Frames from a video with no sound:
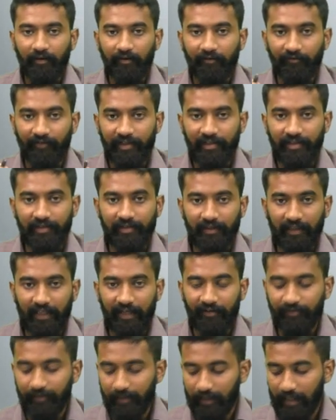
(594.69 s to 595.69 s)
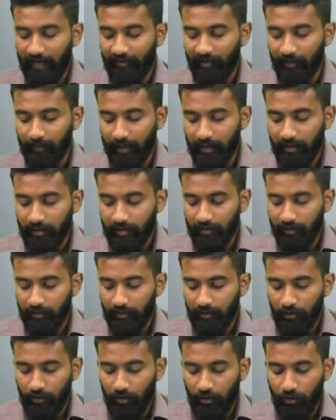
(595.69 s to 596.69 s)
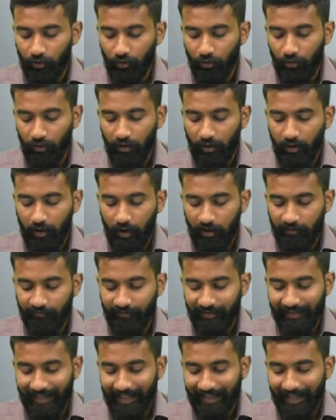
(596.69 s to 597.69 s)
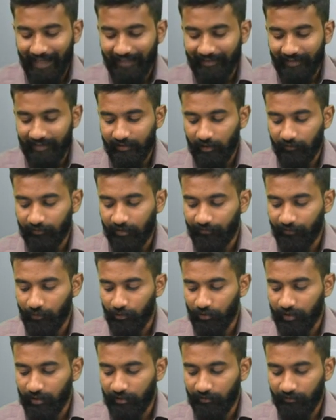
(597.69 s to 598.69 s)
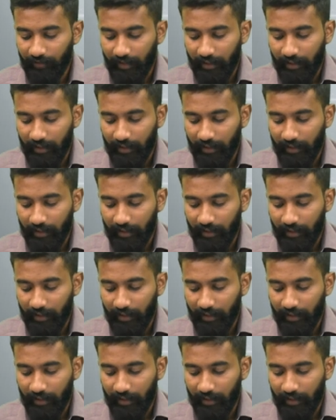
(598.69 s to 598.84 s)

which gives the government to confiscate assets of the fugitive,